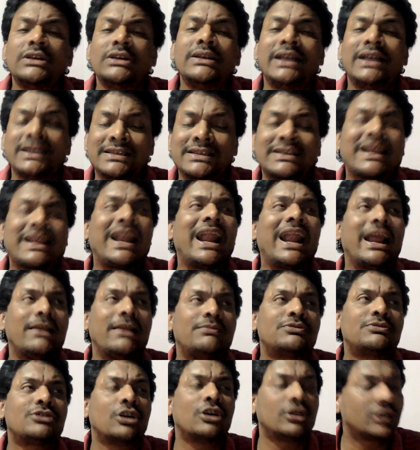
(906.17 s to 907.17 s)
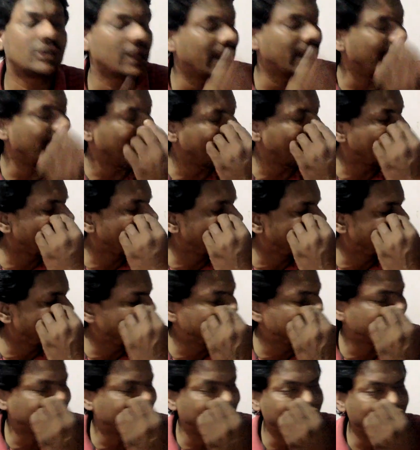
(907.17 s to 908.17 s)
describes or the writer
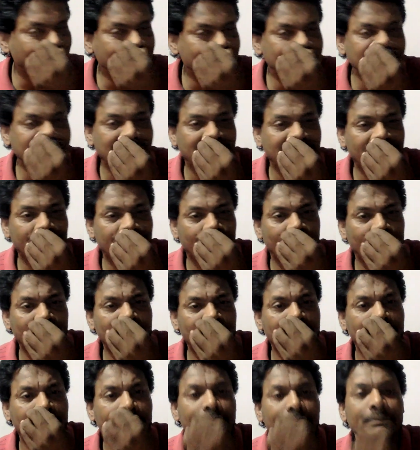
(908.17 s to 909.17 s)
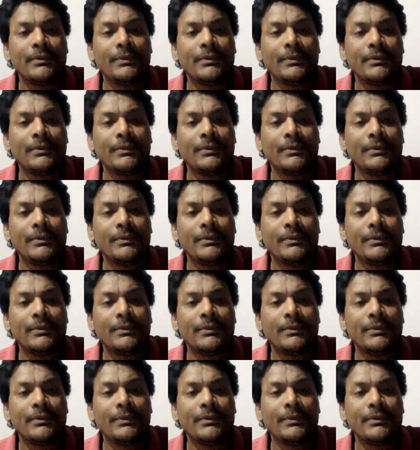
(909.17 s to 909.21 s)
describes, that what